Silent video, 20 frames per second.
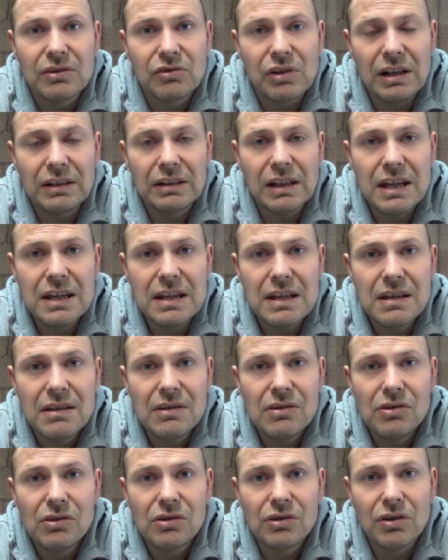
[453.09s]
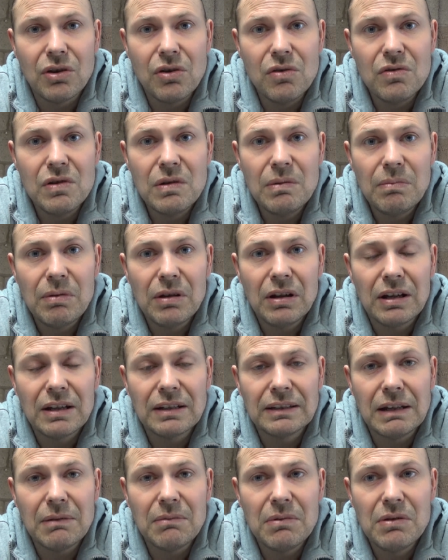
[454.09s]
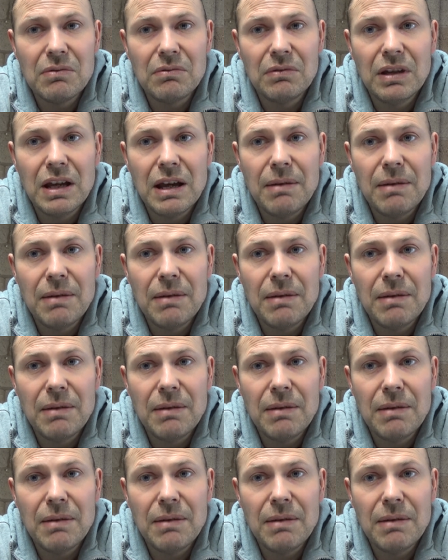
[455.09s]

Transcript: track day soon, but like I say, we will.